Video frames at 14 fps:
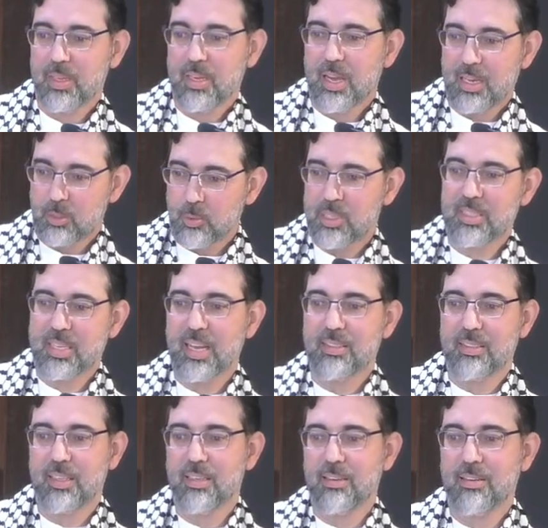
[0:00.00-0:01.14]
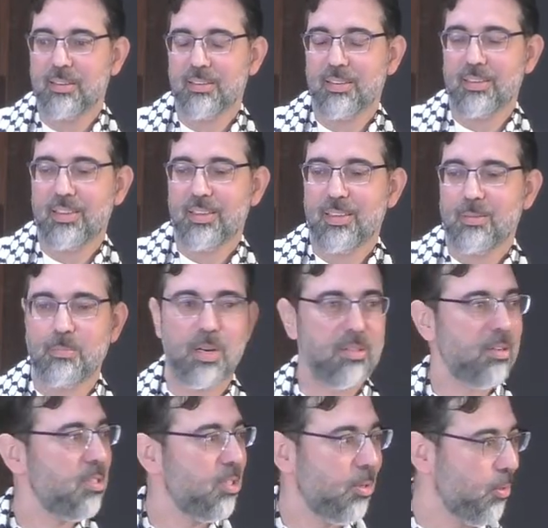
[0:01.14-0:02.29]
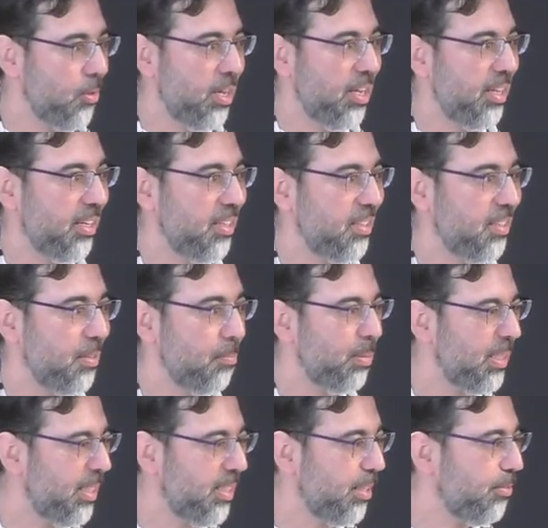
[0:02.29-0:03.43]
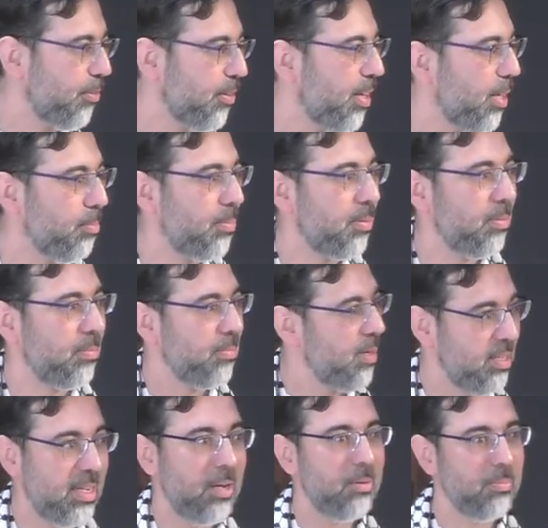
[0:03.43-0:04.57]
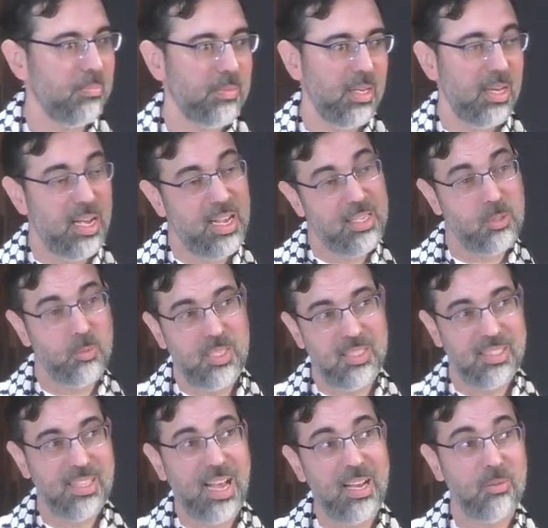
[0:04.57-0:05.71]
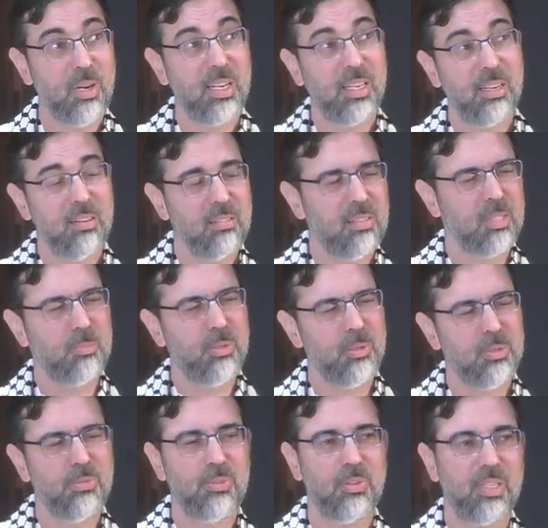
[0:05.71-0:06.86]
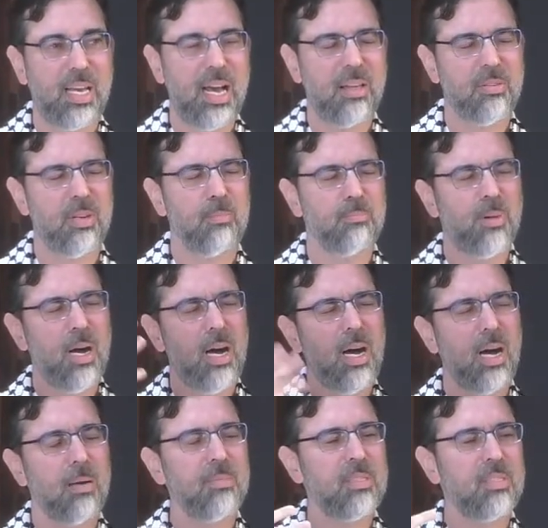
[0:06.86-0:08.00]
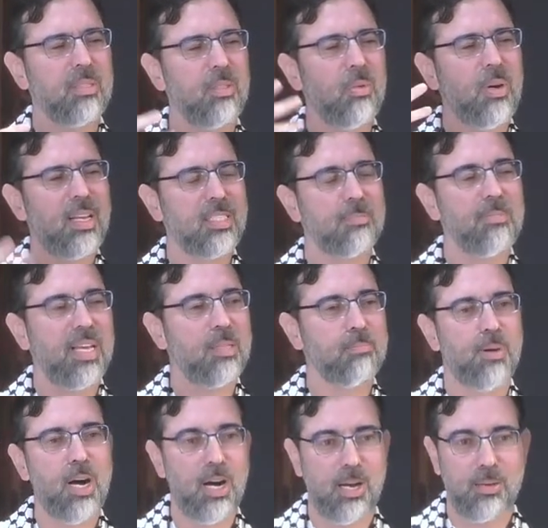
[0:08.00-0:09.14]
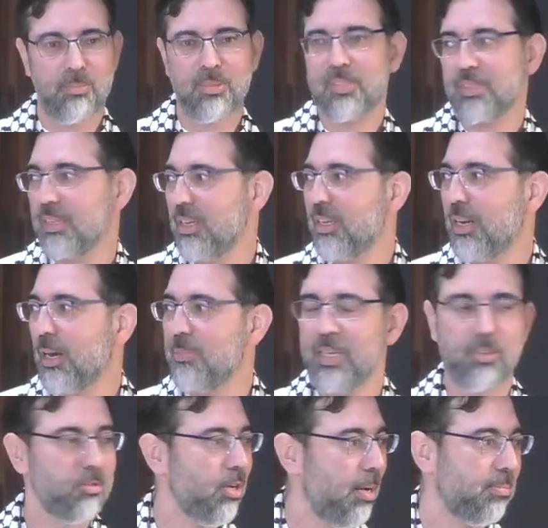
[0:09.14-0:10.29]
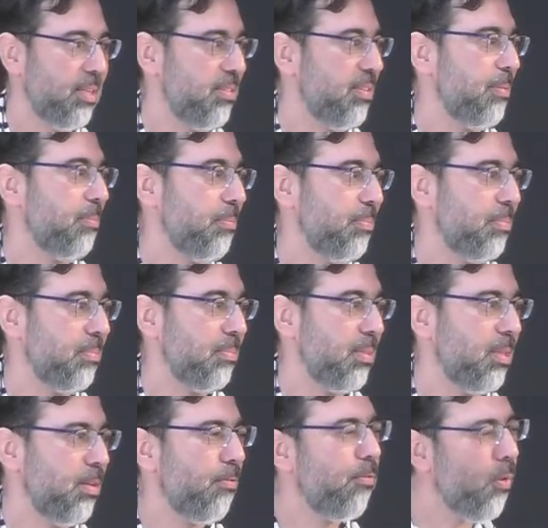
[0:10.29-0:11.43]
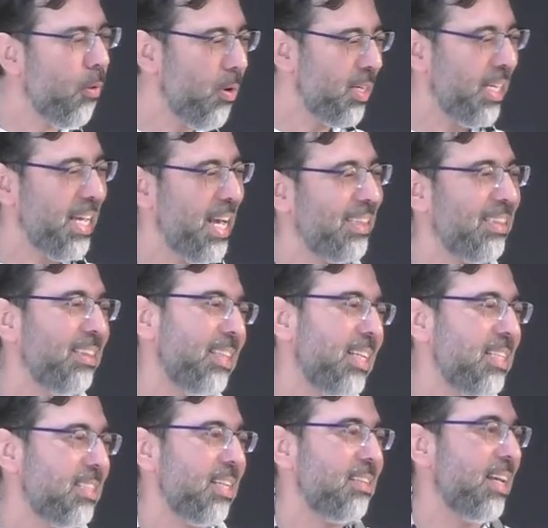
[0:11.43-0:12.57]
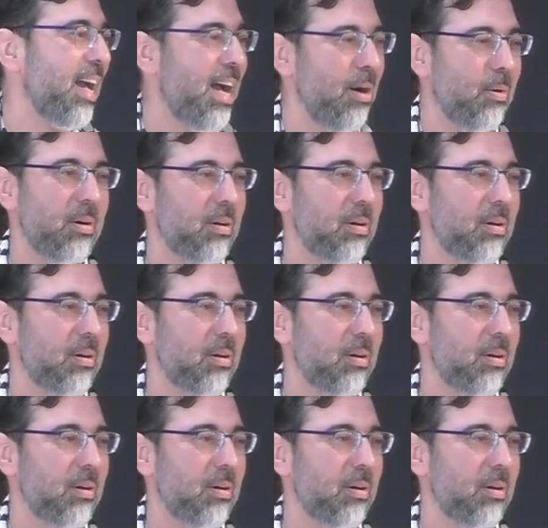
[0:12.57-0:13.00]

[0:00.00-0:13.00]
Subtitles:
as we stand here, mothers are crying, pleading for help right now. As we stand right here in this beautiful gathering, bombs, US-made bombs, are being dropped on them. 40 at least in the hour.